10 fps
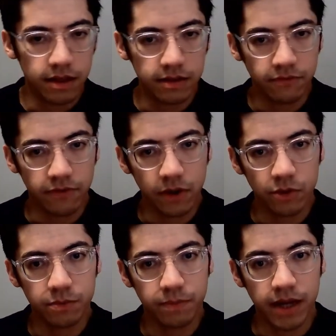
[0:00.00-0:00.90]

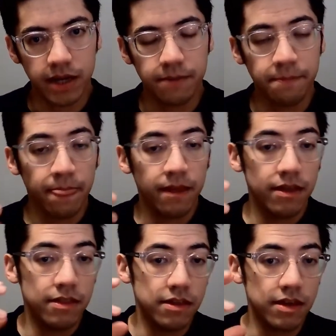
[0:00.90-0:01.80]
followed by
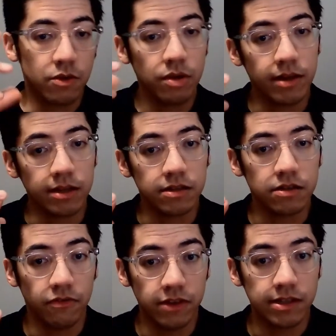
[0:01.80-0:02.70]
the equivalent
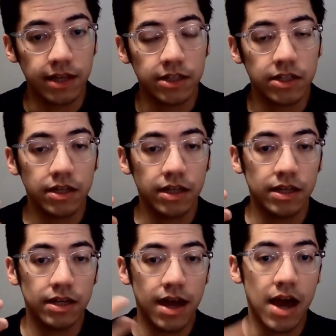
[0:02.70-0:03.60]
of this letter
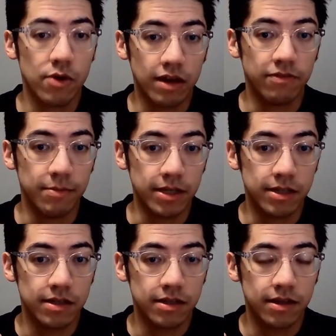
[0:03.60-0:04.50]
in our
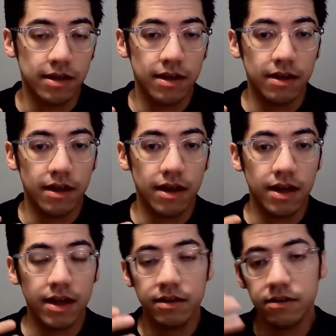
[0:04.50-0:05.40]
alphabet.
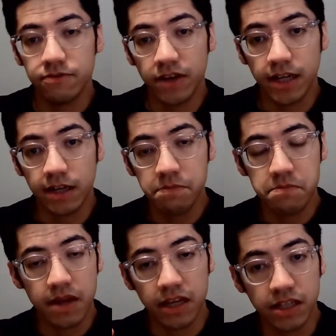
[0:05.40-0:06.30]
And finally,
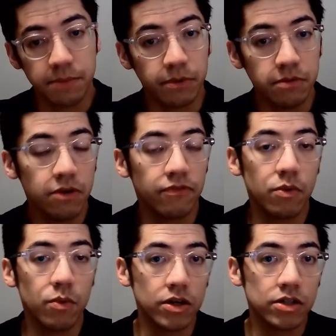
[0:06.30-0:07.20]
an example of a
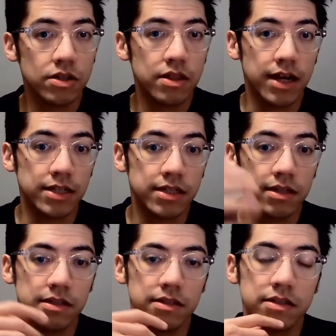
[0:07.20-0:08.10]
word that
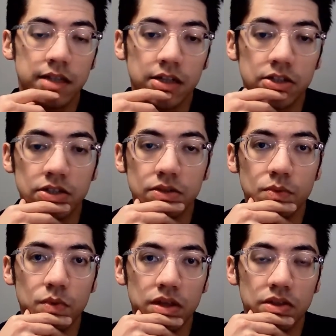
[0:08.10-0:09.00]
starts
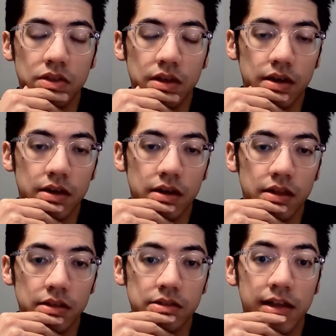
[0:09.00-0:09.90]
with
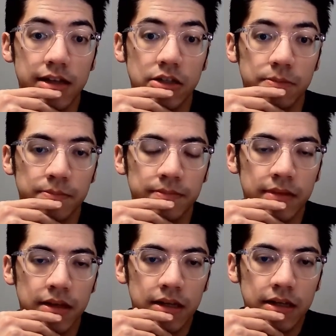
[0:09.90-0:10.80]
this letter.
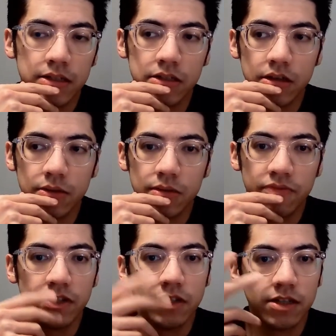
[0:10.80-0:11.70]
So the
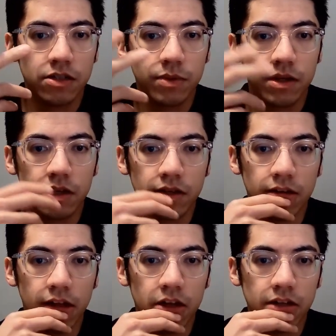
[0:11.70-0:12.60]
first letter we're going to
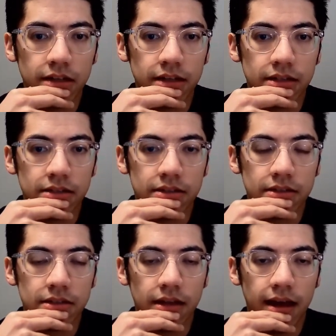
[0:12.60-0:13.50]
learn
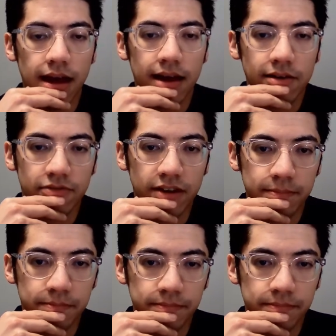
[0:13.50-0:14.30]
is alpha.